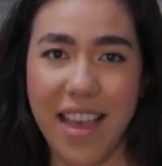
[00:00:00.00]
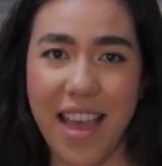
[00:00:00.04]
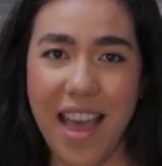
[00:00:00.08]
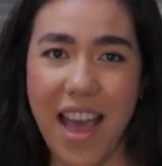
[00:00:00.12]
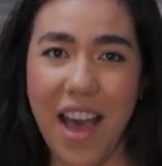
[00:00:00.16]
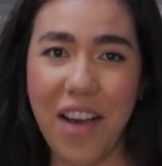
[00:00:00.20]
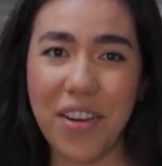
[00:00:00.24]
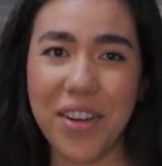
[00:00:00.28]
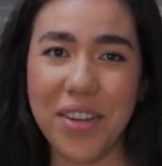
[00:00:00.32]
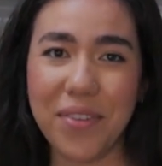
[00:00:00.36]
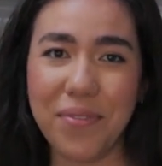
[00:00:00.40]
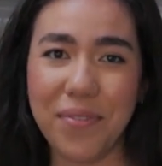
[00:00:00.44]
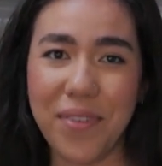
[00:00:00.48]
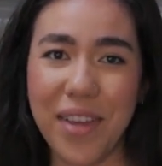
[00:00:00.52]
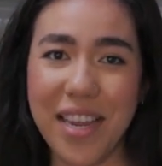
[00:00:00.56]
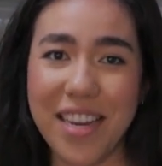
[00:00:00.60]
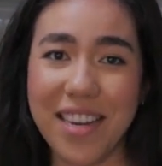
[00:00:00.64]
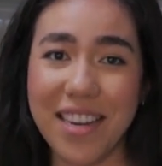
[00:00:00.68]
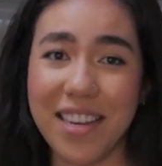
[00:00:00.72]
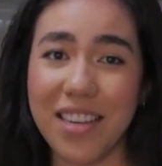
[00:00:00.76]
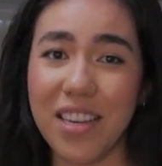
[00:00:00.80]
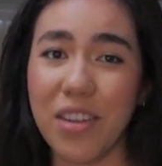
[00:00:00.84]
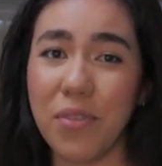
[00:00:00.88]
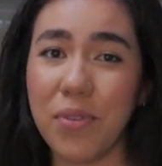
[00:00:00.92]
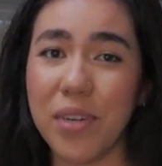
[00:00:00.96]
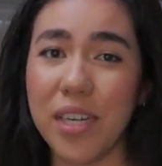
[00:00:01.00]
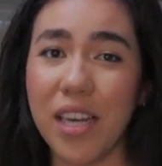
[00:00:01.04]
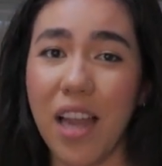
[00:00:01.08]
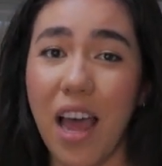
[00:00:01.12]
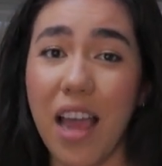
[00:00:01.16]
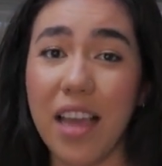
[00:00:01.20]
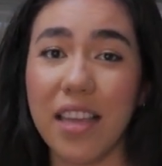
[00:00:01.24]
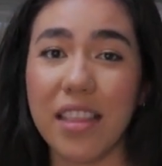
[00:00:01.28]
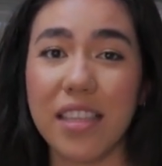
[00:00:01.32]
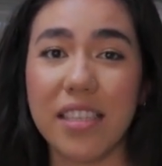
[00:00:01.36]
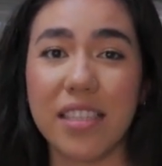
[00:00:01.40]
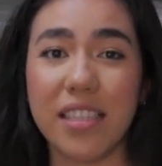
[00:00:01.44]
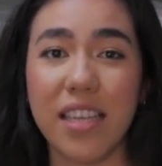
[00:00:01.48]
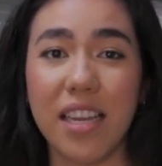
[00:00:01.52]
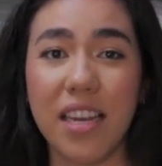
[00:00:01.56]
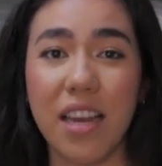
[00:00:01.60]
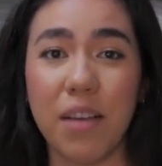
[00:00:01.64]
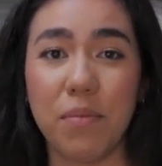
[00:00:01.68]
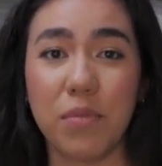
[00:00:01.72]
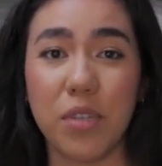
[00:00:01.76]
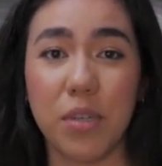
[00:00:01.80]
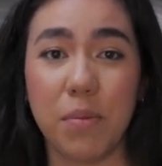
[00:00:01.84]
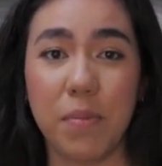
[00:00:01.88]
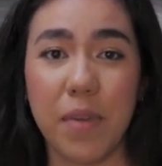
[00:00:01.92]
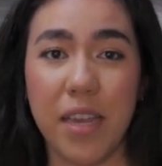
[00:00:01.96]
how convenient you would like the
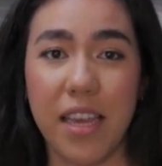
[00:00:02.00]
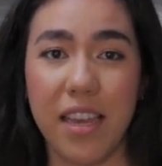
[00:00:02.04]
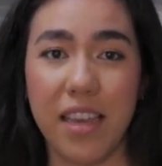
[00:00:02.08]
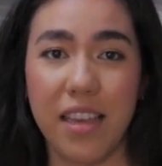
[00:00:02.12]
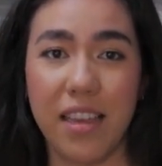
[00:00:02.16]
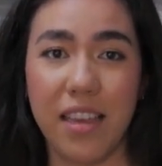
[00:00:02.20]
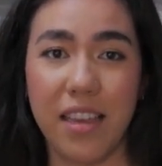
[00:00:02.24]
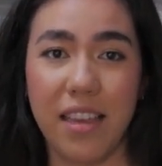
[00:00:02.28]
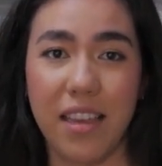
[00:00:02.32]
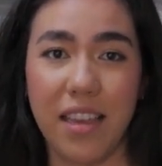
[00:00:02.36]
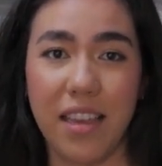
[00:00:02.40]
setup to be,